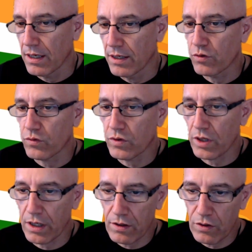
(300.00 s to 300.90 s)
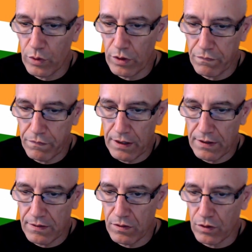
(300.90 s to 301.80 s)
to take, to
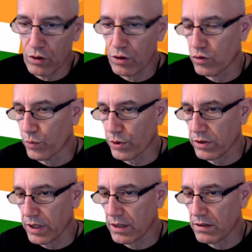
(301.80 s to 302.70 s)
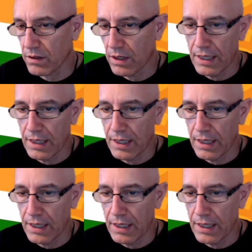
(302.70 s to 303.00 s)
advance, or to protect.